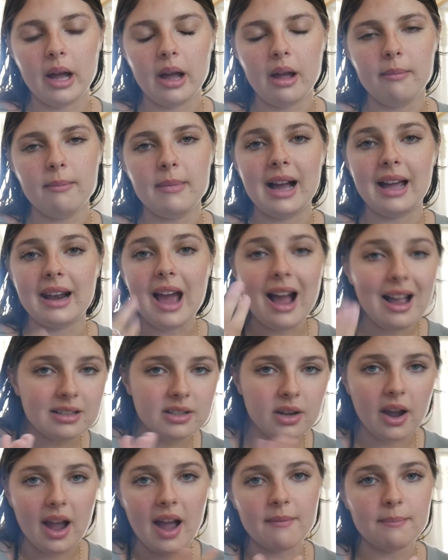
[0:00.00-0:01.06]
and as
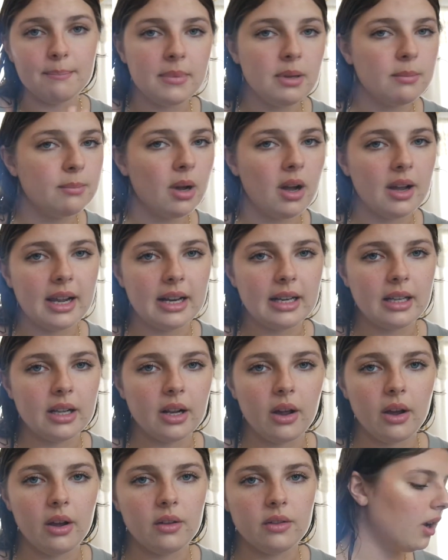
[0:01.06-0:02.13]
I haven't been buying any
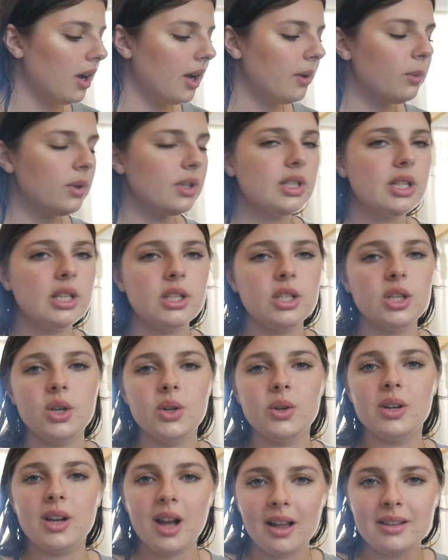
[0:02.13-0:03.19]
clothes, I wanted
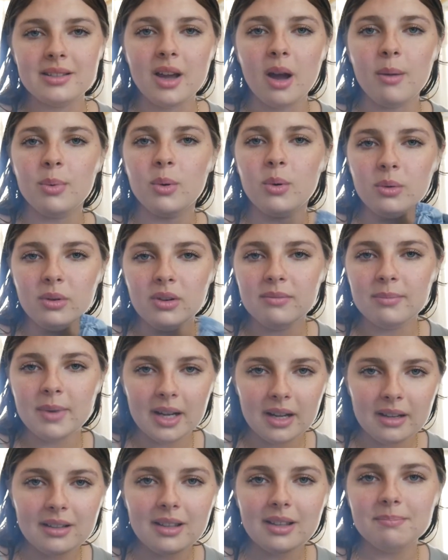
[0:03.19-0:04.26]
to cut up all of
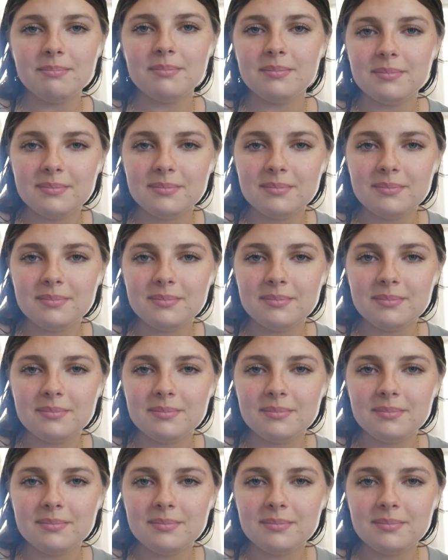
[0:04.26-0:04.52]
my